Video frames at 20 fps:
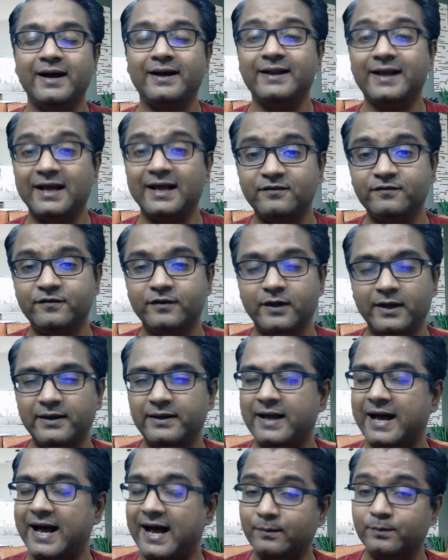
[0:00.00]
and Alpha
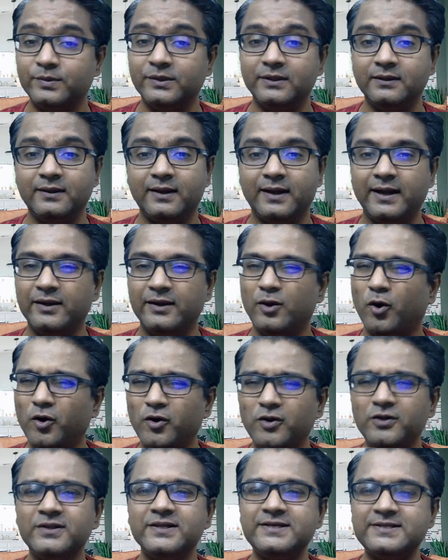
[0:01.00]
and Apple and
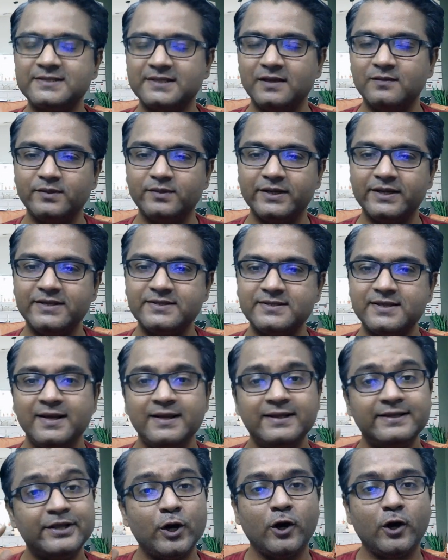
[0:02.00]
all these companies,
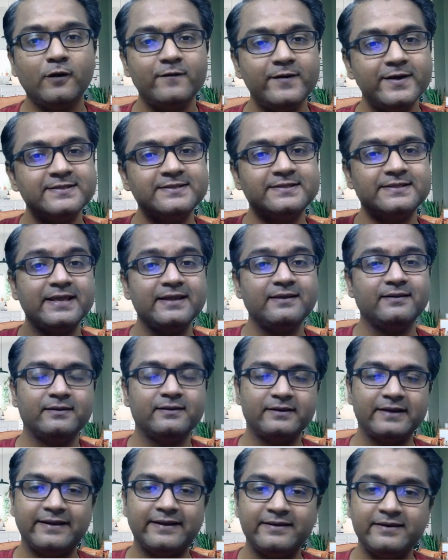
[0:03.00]
they always
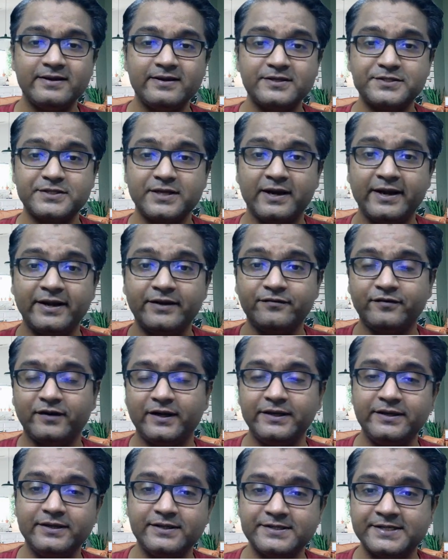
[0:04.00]
think 10 years ahead,
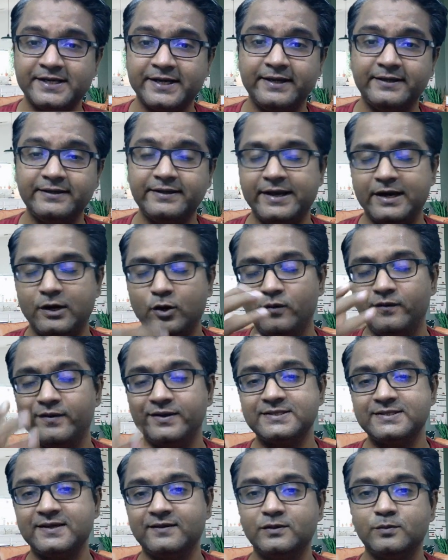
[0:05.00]
5 years ahead. They
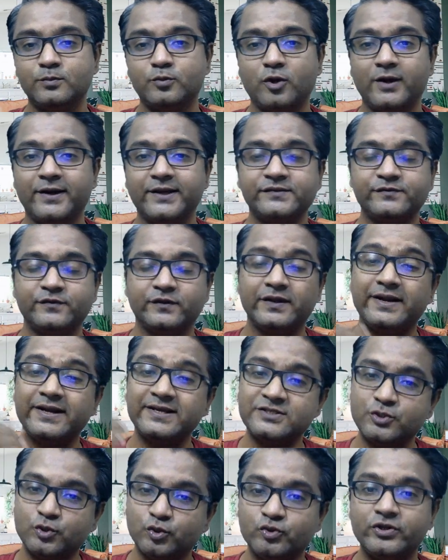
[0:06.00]
always have the products for the
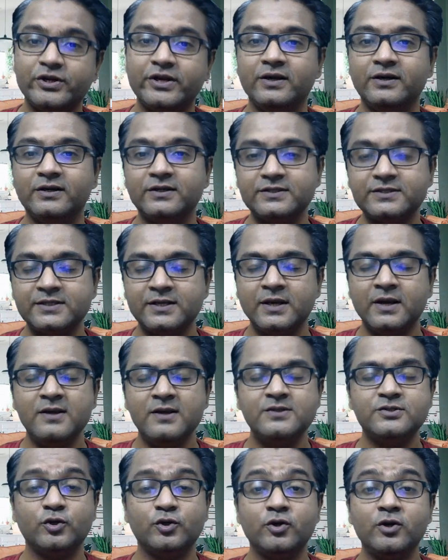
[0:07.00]
next 2-3 years.
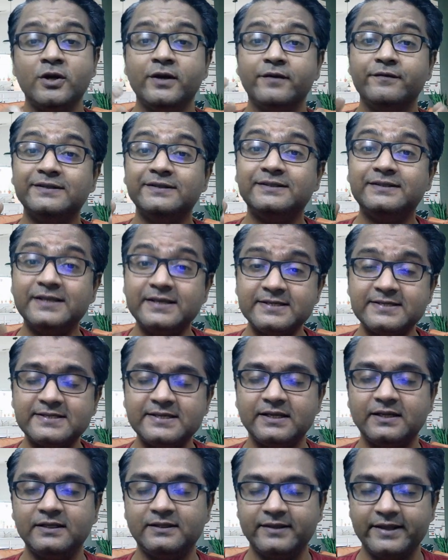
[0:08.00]
So with this
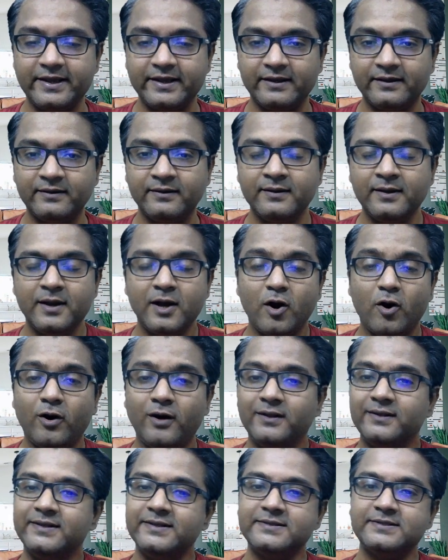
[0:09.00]
same thing,
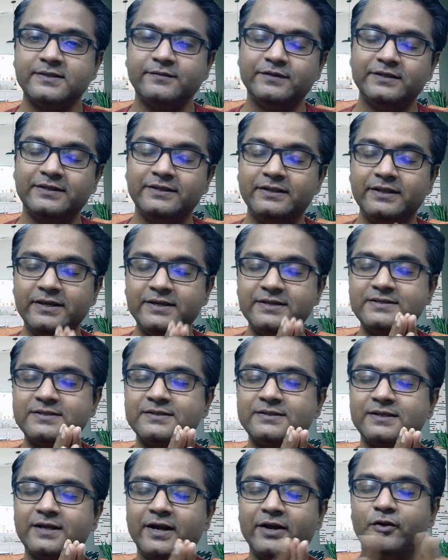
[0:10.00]
all these, with
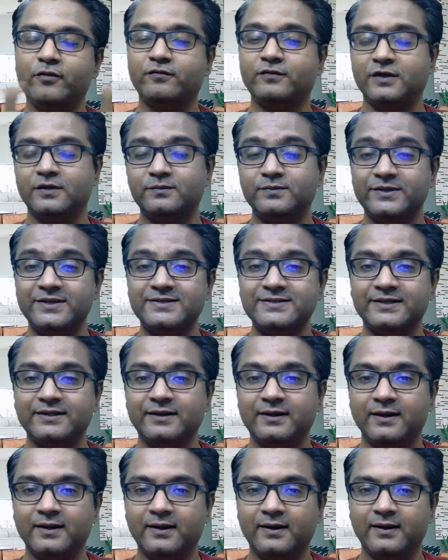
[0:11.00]
these kind of companies
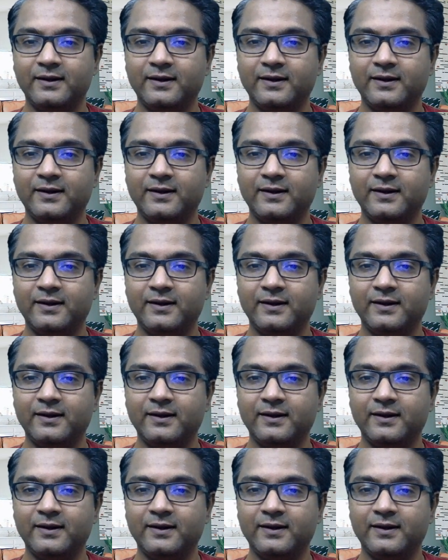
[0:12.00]
in